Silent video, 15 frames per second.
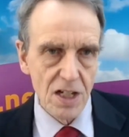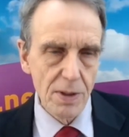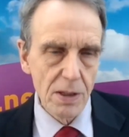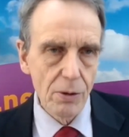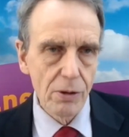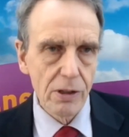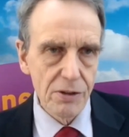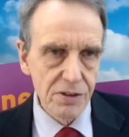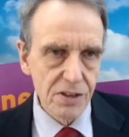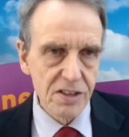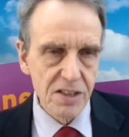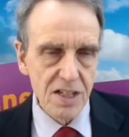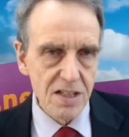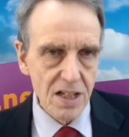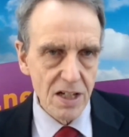I mean, I won't go into
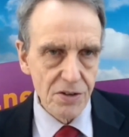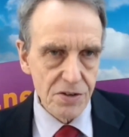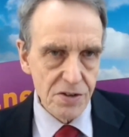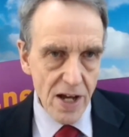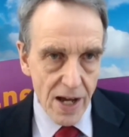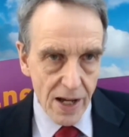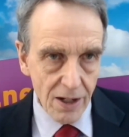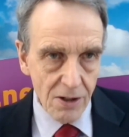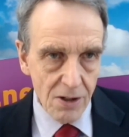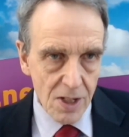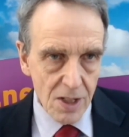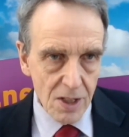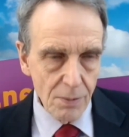details now,